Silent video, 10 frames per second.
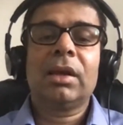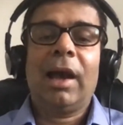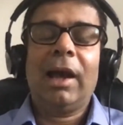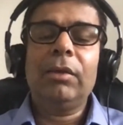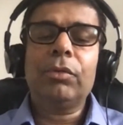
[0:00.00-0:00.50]

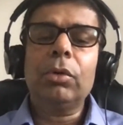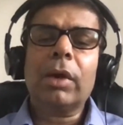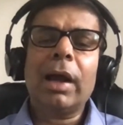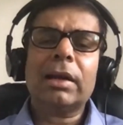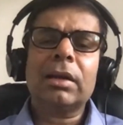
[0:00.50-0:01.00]
And if you
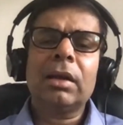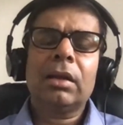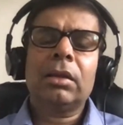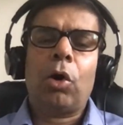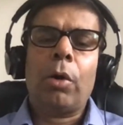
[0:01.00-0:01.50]
look at
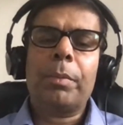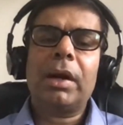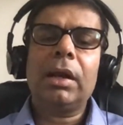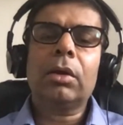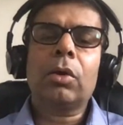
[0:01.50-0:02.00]
the
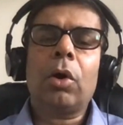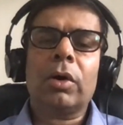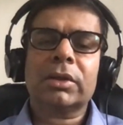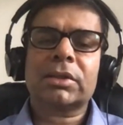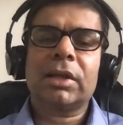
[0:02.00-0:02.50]
operating
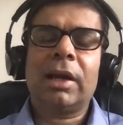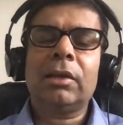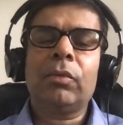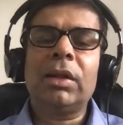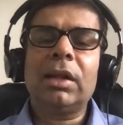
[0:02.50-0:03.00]
cost and
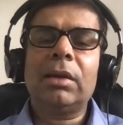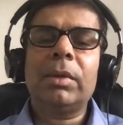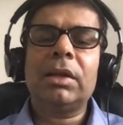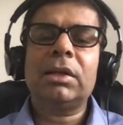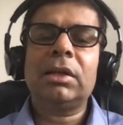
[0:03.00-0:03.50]
the
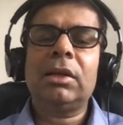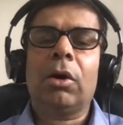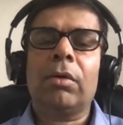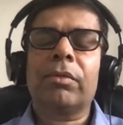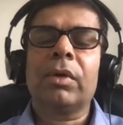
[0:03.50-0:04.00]
vulnerability
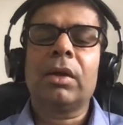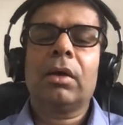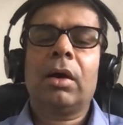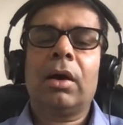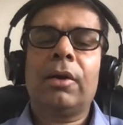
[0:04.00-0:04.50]
of
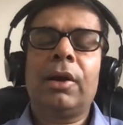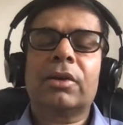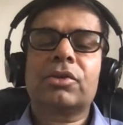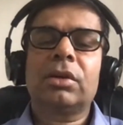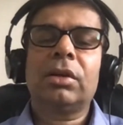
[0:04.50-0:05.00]

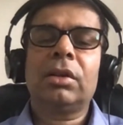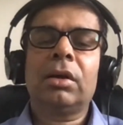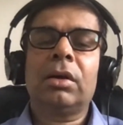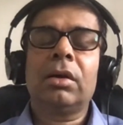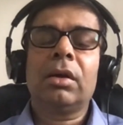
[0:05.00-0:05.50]
reduction in
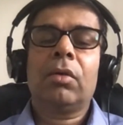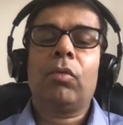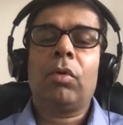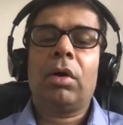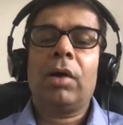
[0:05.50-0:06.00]
the
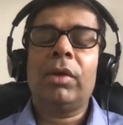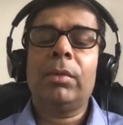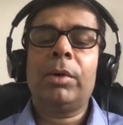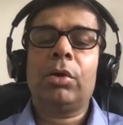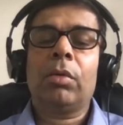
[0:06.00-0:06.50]

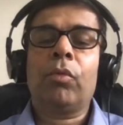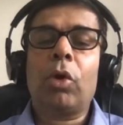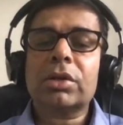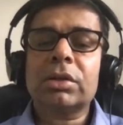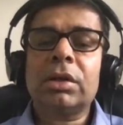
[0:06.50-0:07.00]
availability of
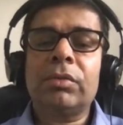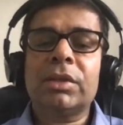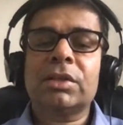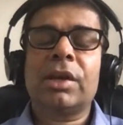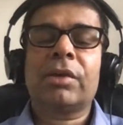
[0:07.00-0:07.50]
water,
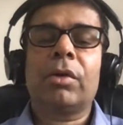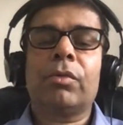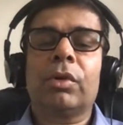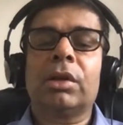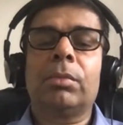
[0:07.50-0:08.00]
which is
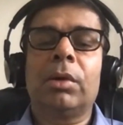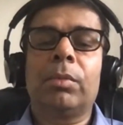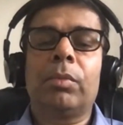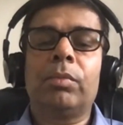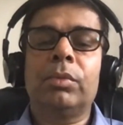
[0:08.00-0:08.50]
required for
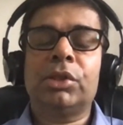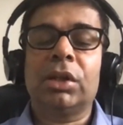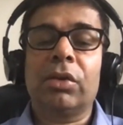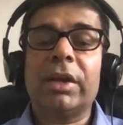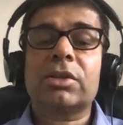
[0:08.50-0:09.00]
thermal
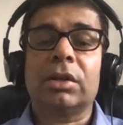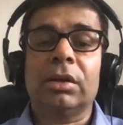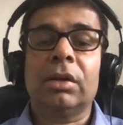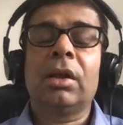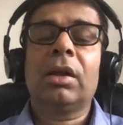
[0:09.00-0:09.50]

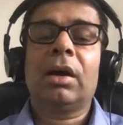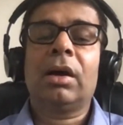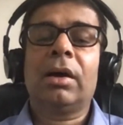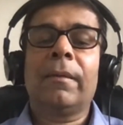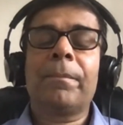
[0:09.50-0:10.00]
generation,
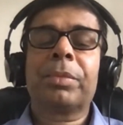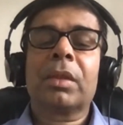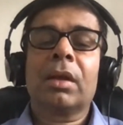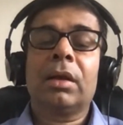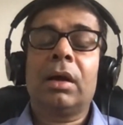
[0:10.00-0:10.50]

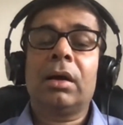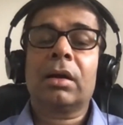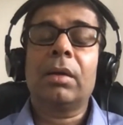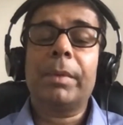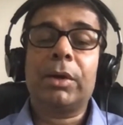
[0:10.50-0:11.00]

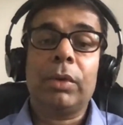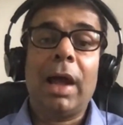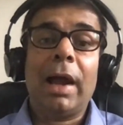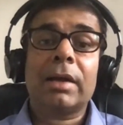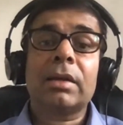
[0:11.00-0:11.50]
compared to
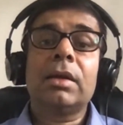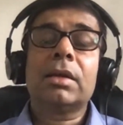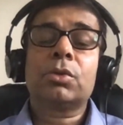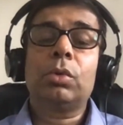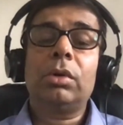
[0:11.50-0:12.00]

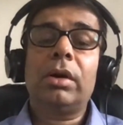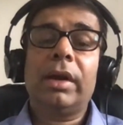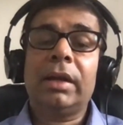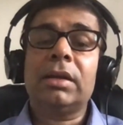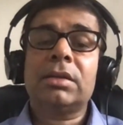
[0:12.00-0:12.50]
that,
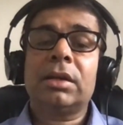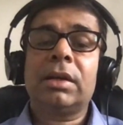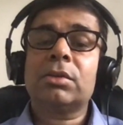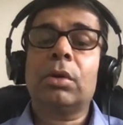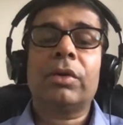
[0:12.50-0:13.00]
solar energy
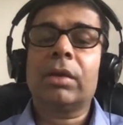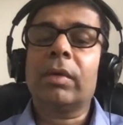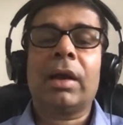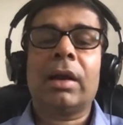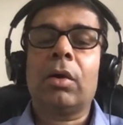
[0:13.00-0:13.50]
does not
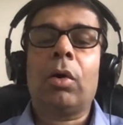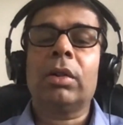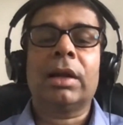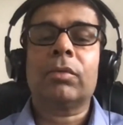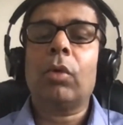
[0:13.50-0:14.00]
require
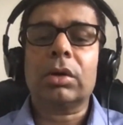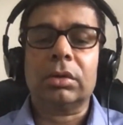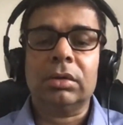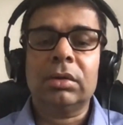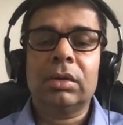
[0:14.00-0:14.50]
all that
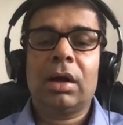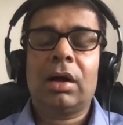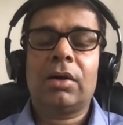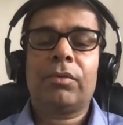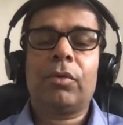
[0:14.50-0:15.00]
water
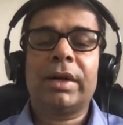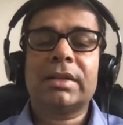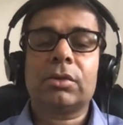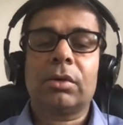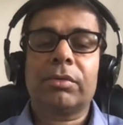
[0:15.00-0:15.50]
for
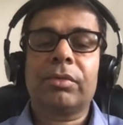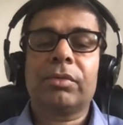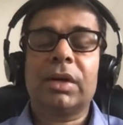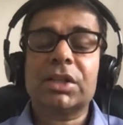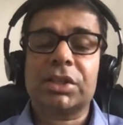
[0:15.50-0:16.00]
its sort of
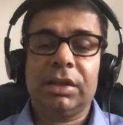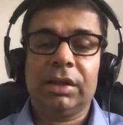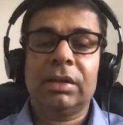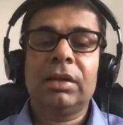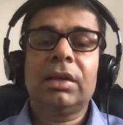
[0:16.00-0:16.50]

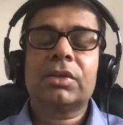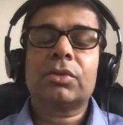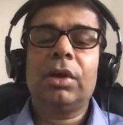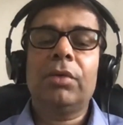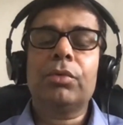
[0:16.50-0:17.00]
functioning.
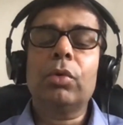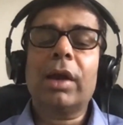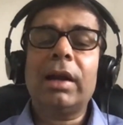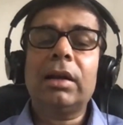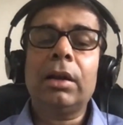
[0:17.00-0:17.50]
So if you look
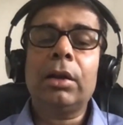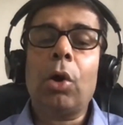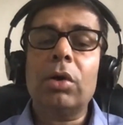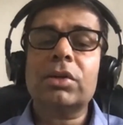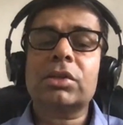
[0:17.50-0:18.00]
at the
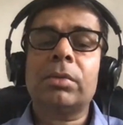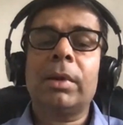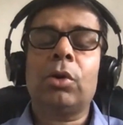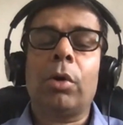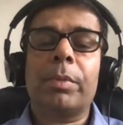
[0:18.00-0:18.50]
long term
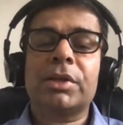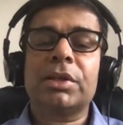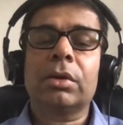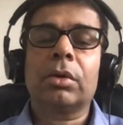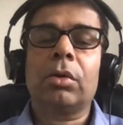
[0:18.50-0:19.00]
and the
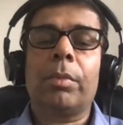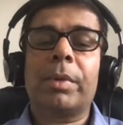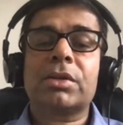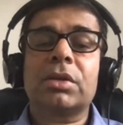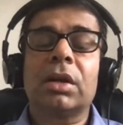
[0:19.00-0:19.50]

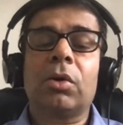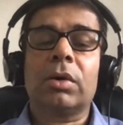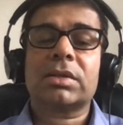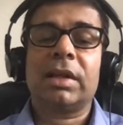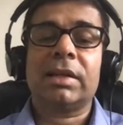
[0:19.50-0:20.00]
operational
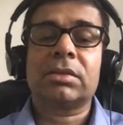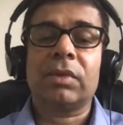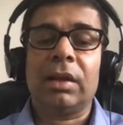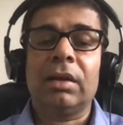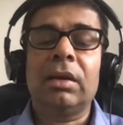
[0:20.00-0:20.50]
cost as
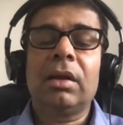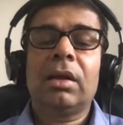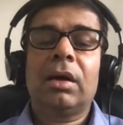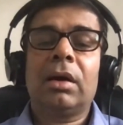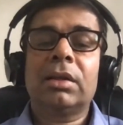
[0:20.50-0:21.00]
well,
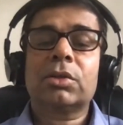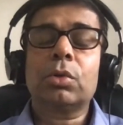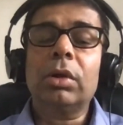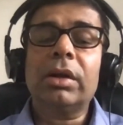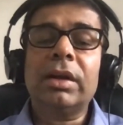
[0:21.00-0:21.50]
the
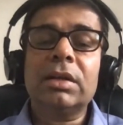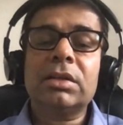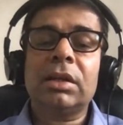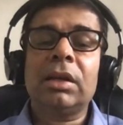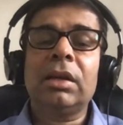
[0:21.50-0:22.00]
solar
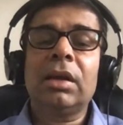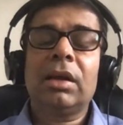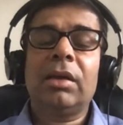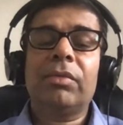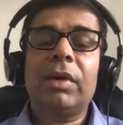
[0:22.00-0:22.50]
energy
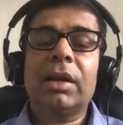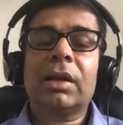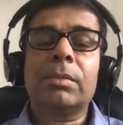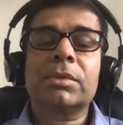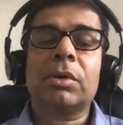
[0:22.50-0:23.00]
definitely
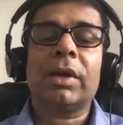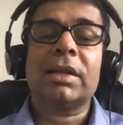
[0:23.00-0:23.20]
comes out as